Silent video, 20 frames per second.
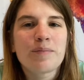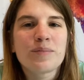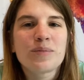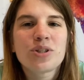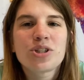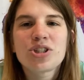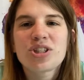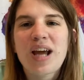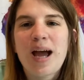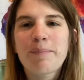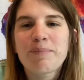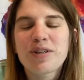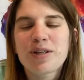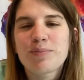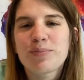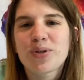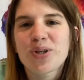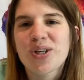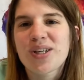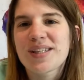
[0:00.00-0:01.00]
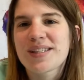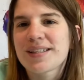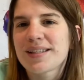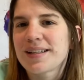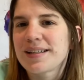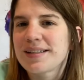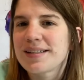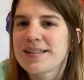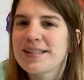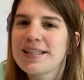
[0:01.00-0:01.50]
chapter books
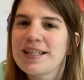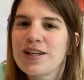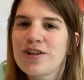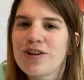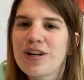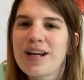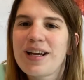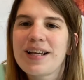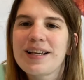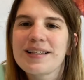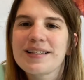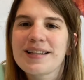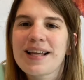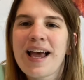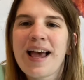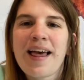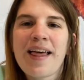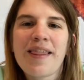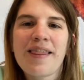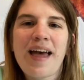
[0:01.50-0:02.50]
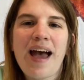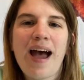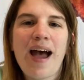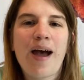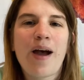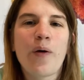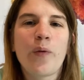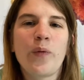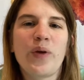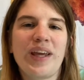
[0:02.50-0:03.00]
and series
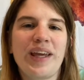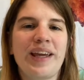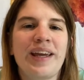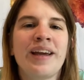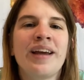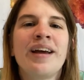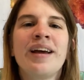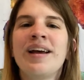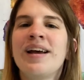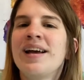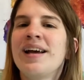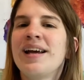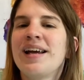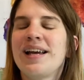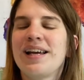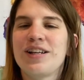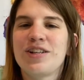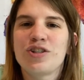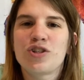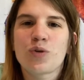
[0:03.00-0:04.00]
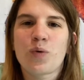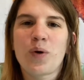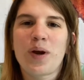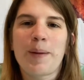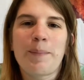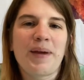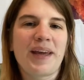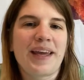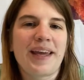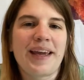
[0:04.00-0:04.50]
that we enjoy
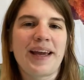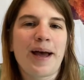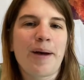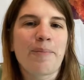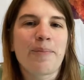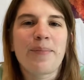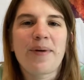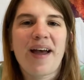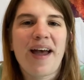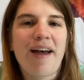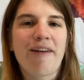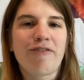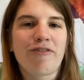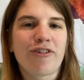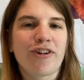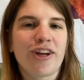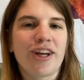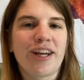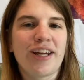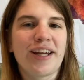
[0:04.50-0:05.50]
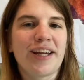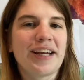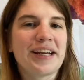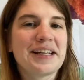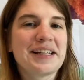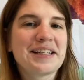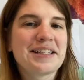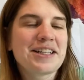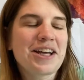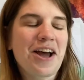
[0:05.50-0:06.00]
picking up every
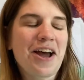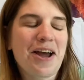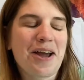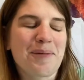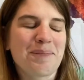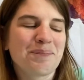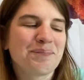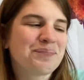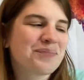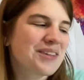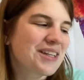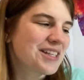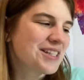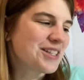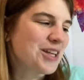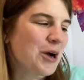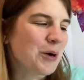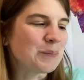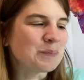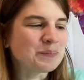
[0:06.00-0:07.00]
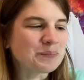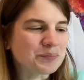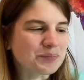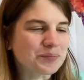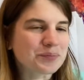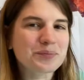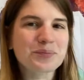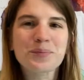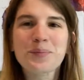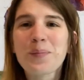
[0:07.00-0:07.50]
time. So
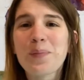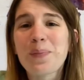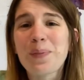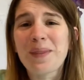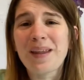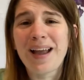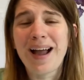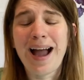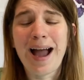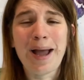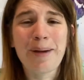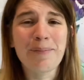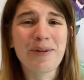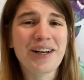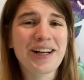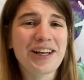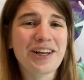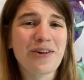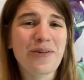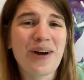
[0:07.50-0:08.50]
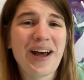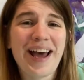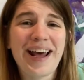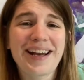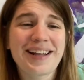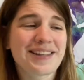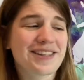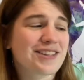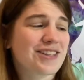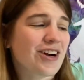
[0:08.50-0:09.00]
I'm gonna go ahead
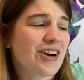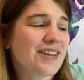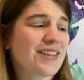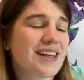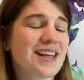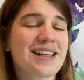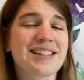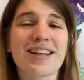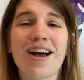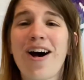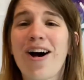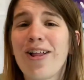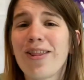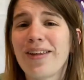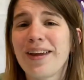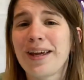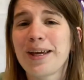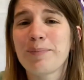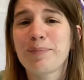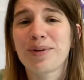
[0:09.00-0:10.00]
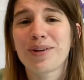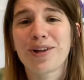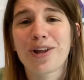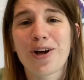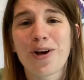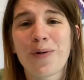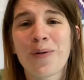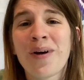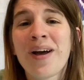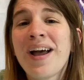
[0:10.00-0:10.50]
and start this. I'll link
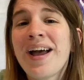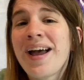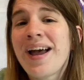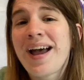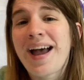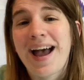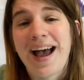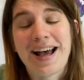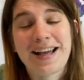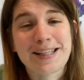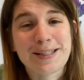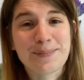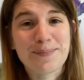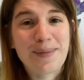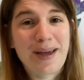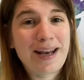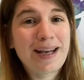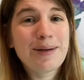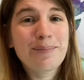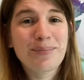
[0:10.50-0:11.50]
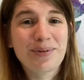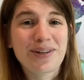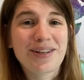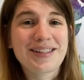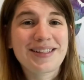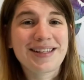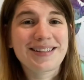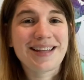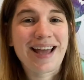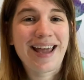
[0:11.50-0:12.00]
below as many books
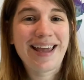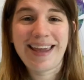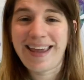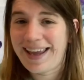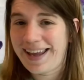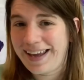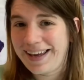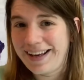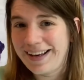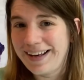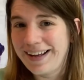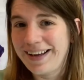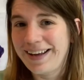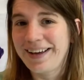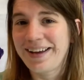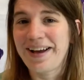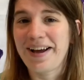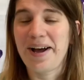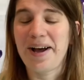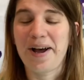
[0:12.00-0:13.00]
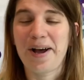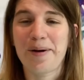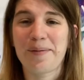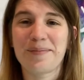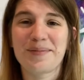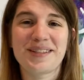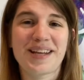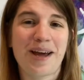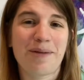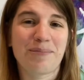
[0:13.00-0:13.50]
as I can
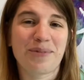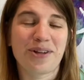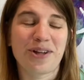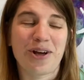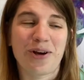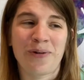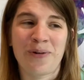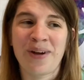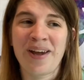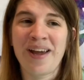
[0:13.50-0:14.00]
down below.